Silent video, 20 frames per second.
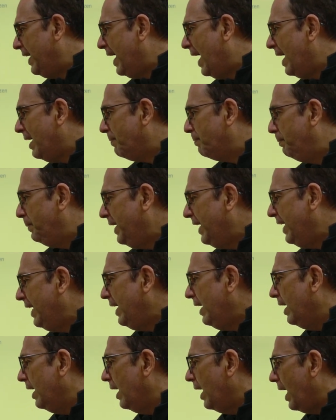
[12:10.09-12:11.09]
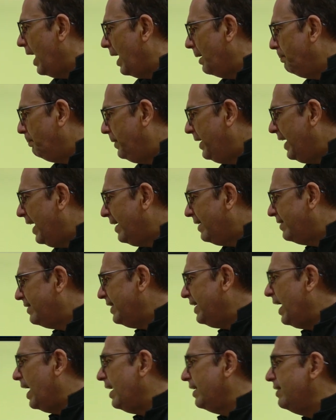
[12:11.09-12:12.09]
at B and B at
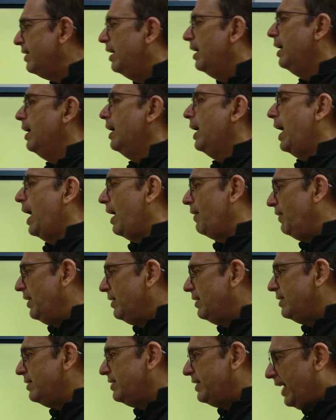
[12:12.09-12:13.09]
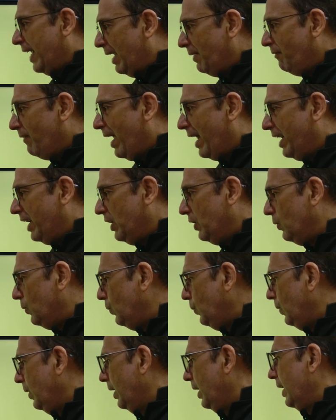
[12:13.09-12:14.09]
C are having the same
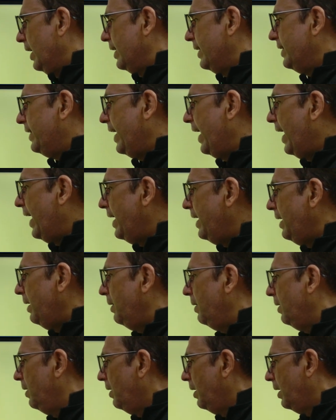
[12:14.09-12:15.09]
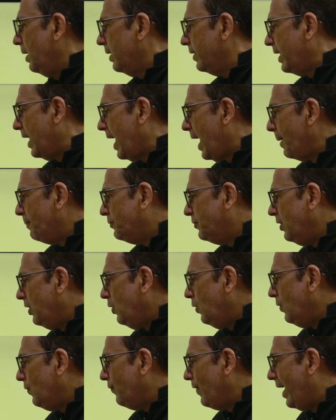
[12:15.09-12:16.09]
value, then the
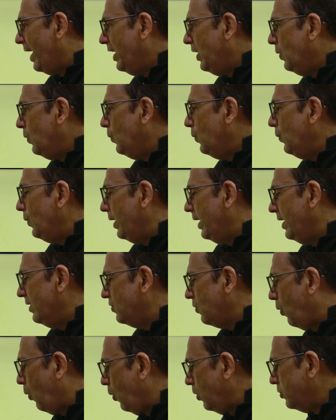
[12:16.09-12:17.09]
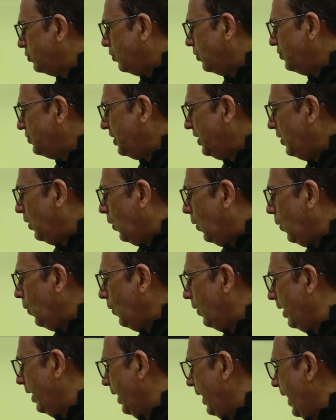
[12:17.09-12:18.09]
absolute value is also
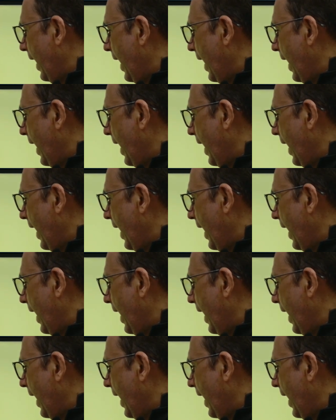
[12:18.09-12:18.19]
0